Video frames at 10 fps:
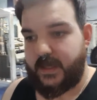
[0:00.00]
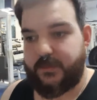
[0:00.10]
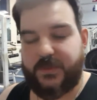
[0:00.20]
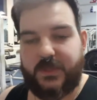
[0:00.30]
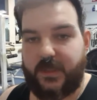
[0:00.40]

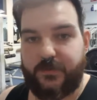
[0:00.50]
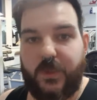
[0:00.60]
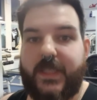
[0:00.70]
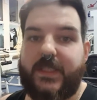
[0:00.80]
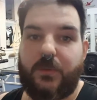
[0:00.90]
So I've no
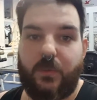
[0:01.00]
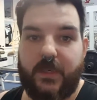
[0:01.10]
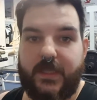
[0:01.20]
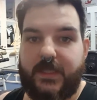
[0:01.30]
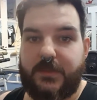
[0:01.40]
idea what
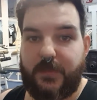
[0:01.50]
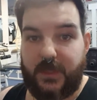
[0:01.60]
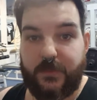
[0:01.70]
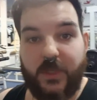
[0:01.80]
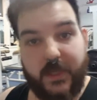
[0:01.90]
it is, but
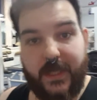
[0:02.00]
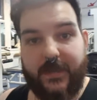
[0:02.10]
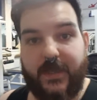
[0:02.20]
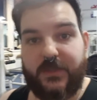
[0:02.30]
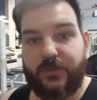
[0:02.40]
I'm going to get
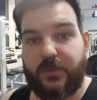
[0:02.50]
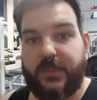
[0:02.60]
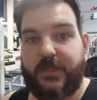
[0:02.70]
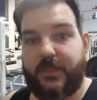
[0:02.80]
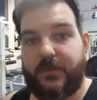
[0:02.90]
that
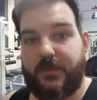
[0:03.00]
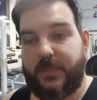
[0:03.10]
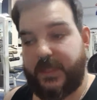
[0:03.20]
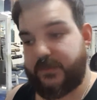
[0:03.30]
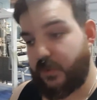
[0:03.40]
sorted out,
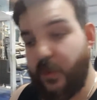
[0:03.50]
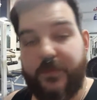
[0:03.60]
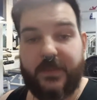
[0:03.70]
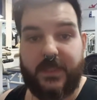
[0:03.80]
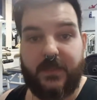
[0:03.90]

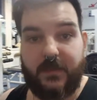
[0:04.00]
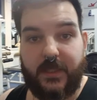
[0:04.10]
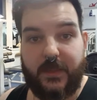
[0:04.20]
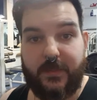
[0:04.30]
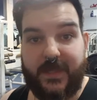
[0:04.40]
hopefully
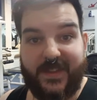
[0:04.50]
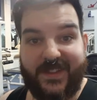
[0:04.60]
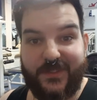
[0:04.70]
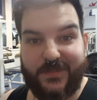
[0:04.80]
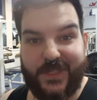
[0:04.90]
by the
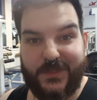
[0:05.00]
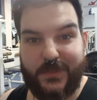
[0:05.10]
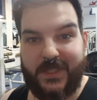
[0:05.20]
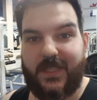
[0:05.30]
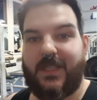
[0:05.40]
end of next week.